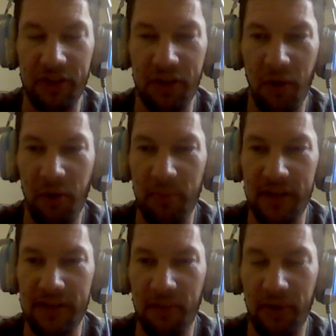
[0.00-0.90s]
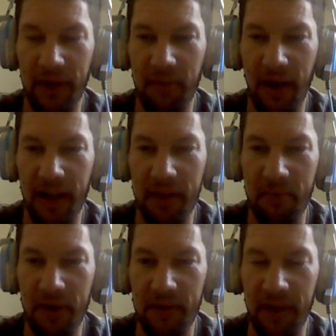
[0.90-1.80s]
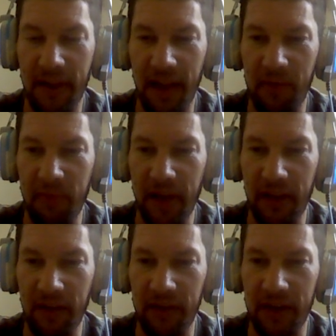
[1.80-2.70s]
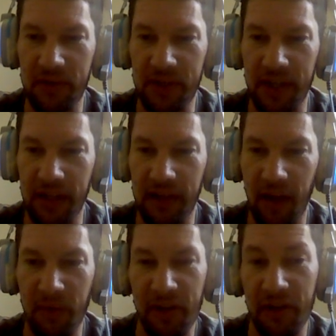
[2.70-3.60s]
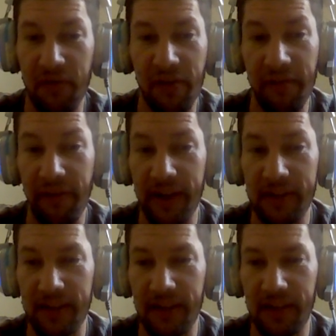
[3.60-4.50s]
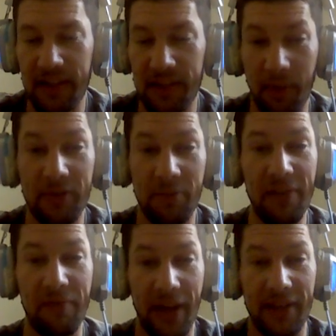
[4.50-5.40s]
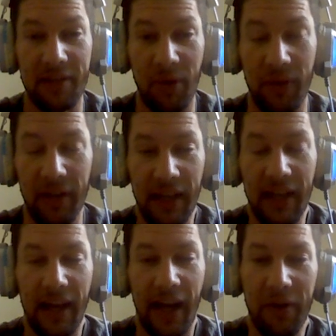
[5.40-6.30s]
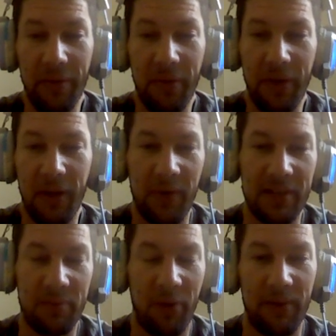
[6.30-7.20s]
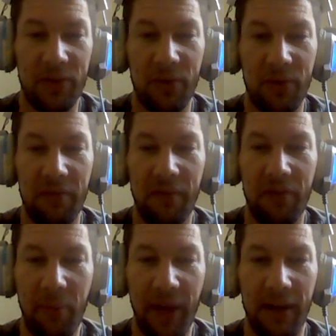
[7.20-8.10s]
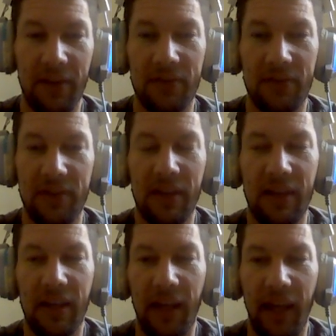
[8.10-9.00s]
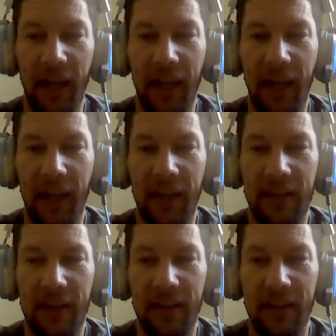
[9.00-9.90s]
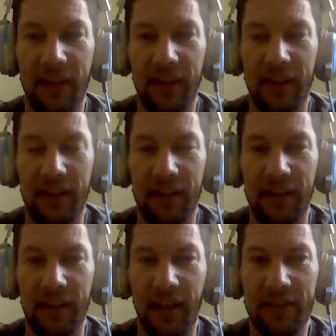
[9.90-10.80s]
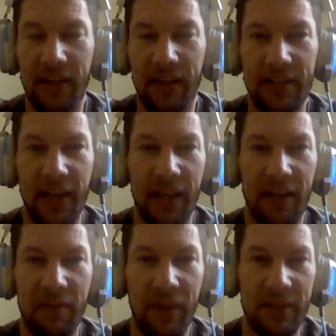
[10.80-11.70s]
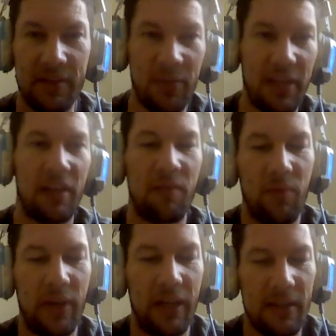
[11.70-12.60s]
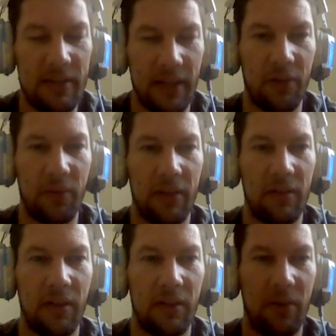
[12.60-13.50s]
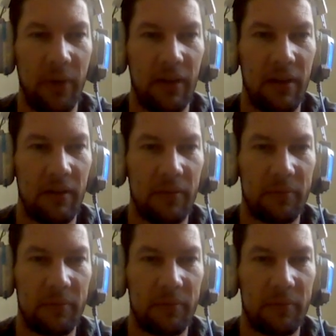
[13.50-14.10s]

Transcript: to tow him in a submarine behind the boat, and that would be a little interesting. I wouldn't go very fast. It's supposed to be a fast boat. I know the thing weighs probably 250 pounds, and it's going to take. In fact, speaking of wind, let's take a quick look at the wind.